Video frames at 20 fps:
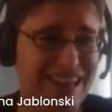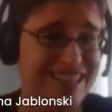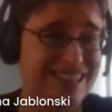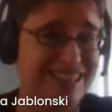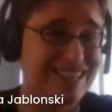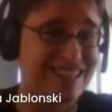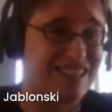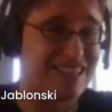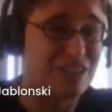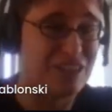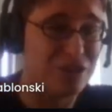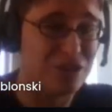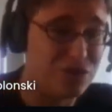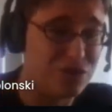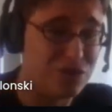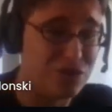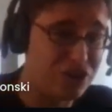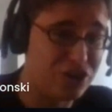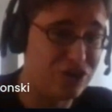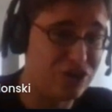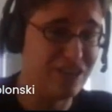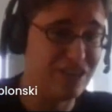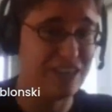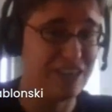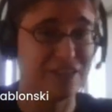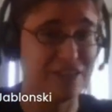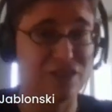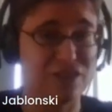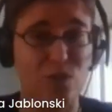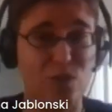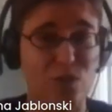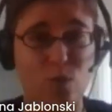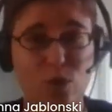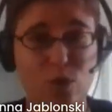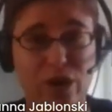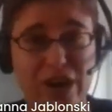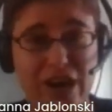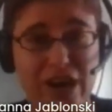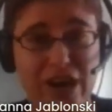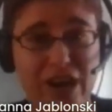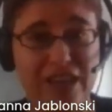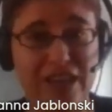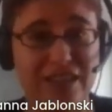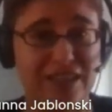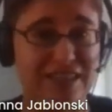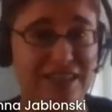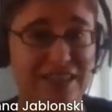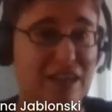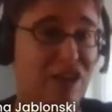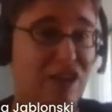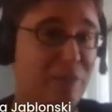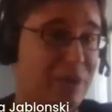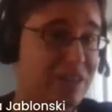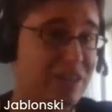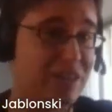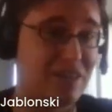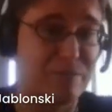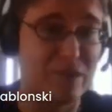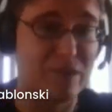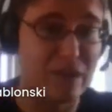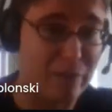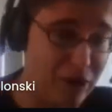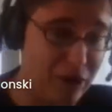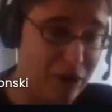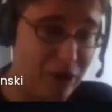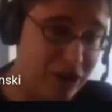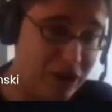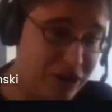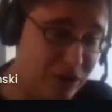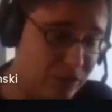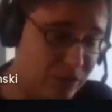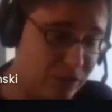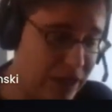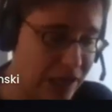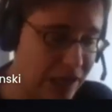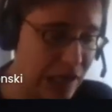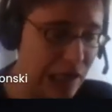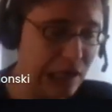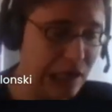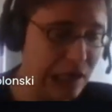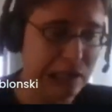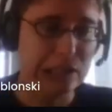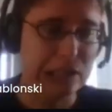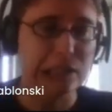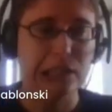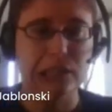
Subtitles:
Is this an instruction? Is it a warning? Is it telling me something I'm going to do later?